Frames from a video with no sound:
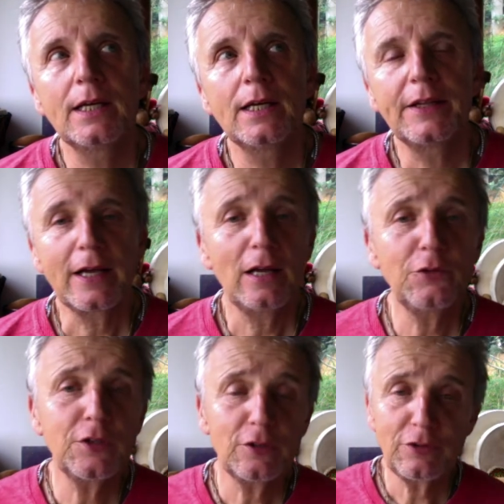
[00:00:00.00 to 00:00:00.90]
the
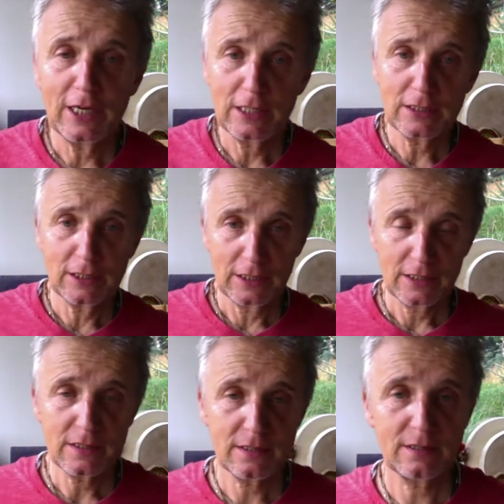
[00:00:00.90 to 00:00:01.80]
Council of
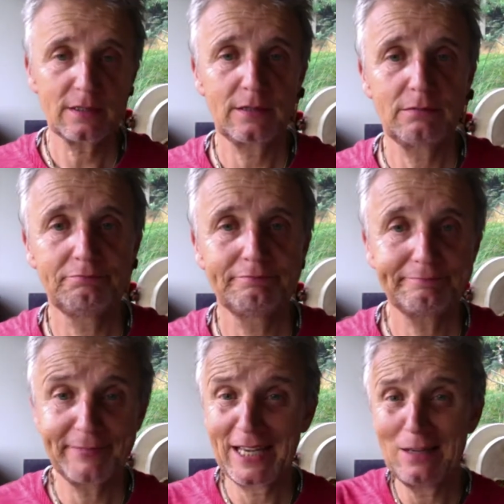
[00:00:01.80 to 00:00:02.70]
HeartLights
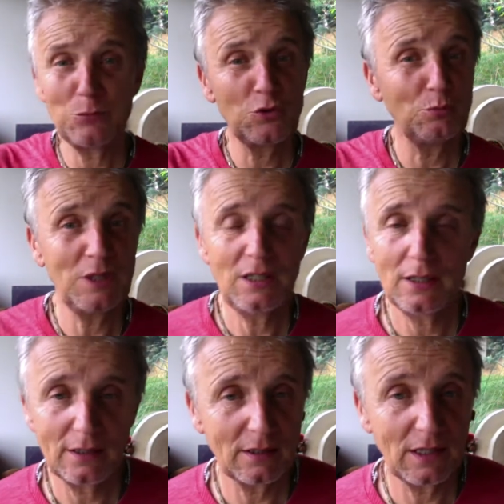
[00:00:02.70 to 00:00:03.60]
came to me, uh,
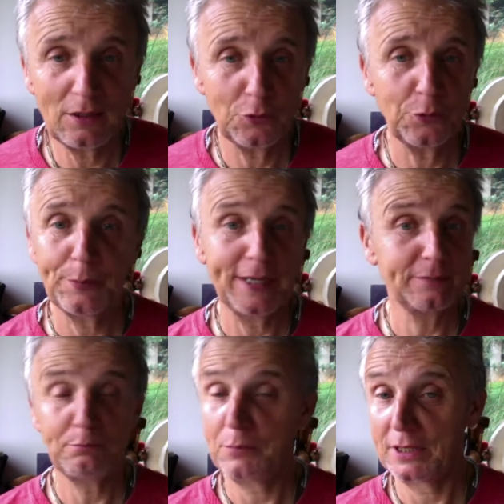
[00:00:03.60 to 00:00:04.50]
I don't remember
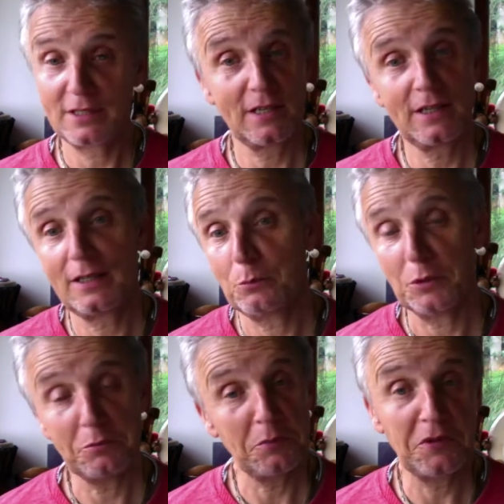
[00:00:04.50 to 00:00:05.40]
exactly, but
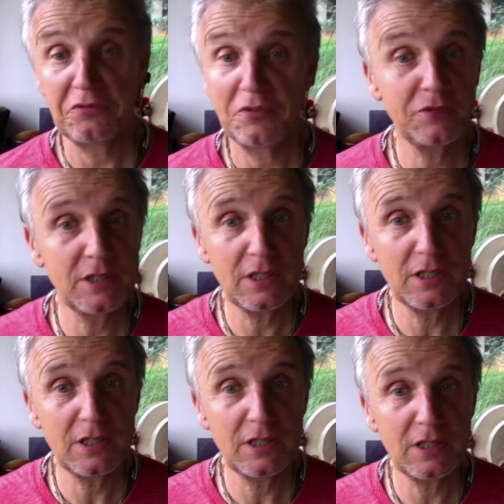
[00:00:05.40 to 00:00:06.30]
maybe fifteen,
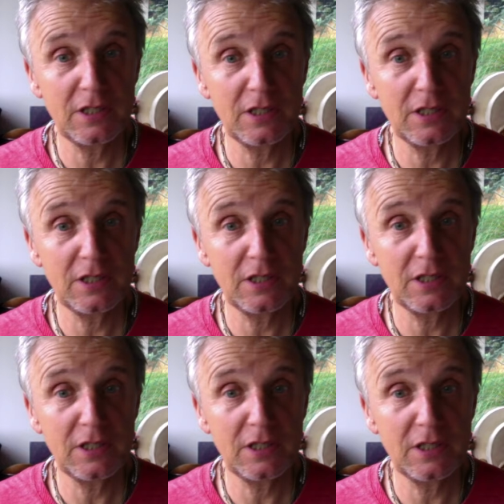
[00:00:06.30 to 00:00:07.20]
sixteen years
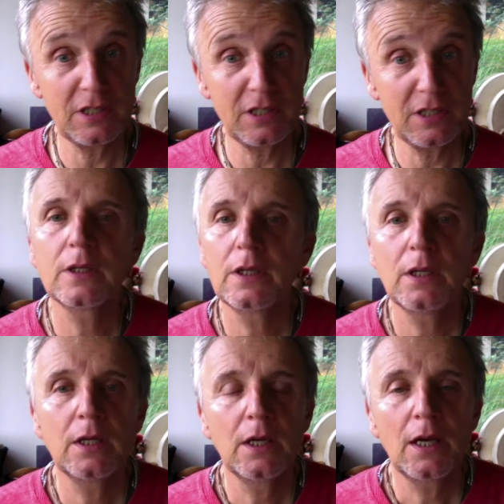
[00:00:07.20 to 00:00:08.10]
ago.
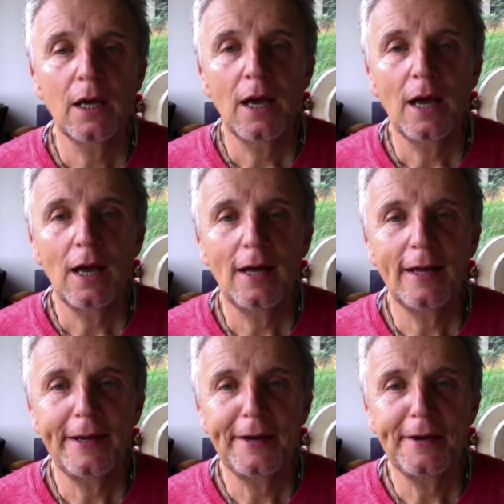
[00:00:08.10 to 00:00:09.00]

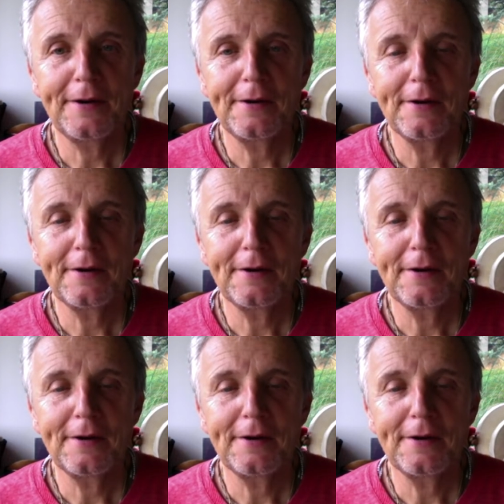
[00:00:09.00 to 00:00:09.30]
And